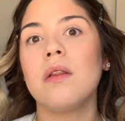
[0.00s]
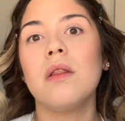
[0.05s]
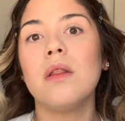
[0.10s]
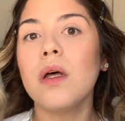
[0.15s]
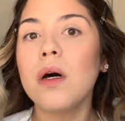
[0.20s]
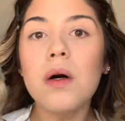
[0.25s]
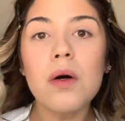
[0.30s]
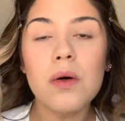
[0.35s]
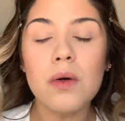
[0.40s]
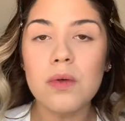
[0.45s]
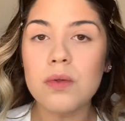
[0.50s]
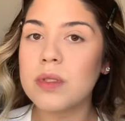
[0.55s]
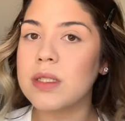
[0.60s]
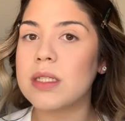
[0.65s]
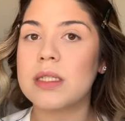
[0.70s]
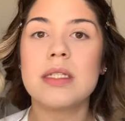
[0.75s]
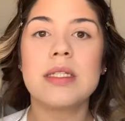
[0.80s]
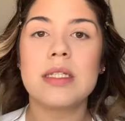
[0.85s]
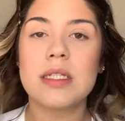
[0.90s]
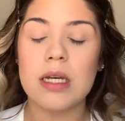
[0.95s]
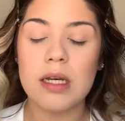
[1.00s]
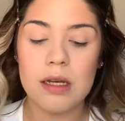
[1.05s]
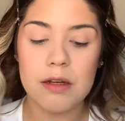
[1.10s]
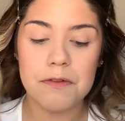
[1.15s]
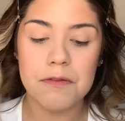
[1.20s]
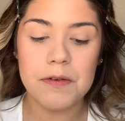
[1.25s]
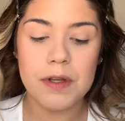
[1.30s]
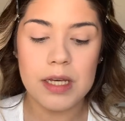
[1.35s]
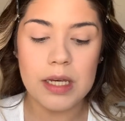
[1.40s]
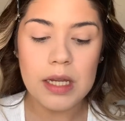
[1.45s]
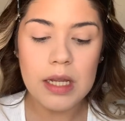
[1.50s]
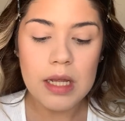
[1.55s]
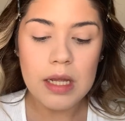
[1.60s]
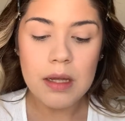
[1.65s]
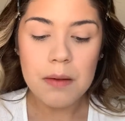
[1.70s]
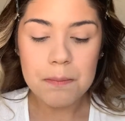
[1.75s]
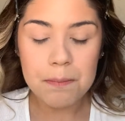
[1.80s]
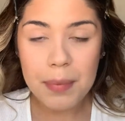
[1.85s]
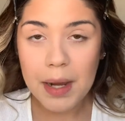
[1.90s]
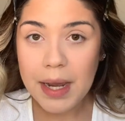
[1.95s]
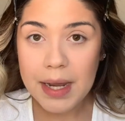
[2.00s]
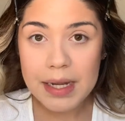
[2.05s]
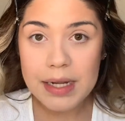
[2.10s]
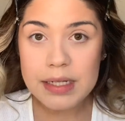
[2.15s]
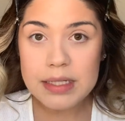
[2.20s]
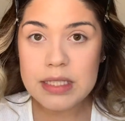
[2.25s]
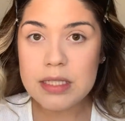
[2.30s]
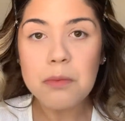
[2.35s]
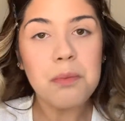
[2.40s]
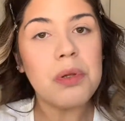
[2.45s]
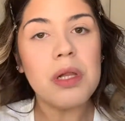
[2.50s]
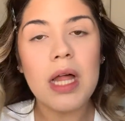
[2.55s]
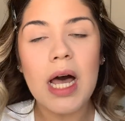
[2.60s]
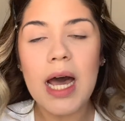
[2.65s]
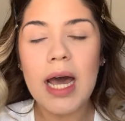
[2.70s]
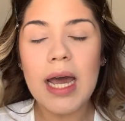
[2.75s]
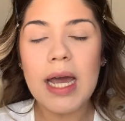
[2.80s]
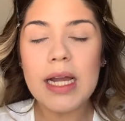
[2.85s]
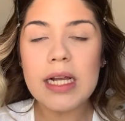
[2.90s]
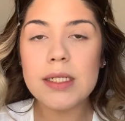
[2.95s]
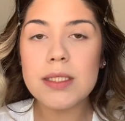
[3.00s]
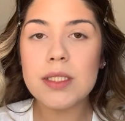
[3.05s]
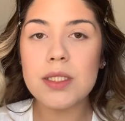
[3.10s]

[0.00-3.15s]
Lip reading: Lowe's and stuff and buy supplies.